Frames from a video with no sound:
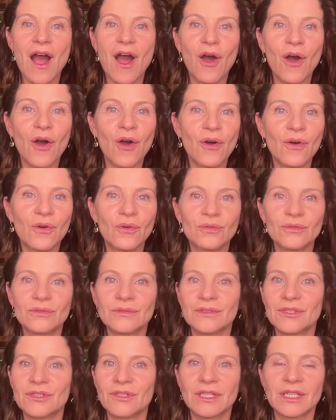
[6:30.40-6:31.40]

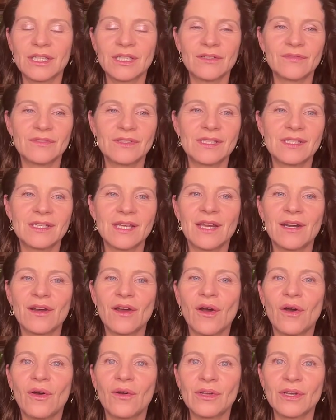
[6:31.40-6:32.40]
all your gifts and
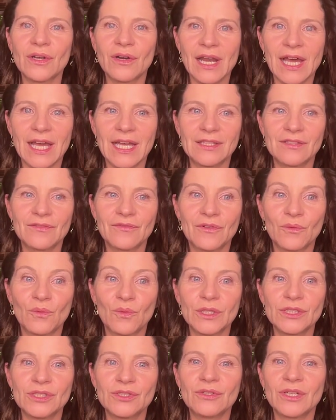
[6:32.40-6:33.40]
all your light for
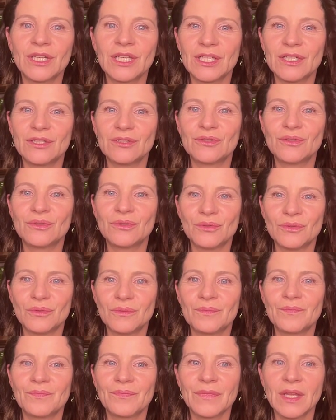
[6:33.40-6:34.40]
what you're here to do.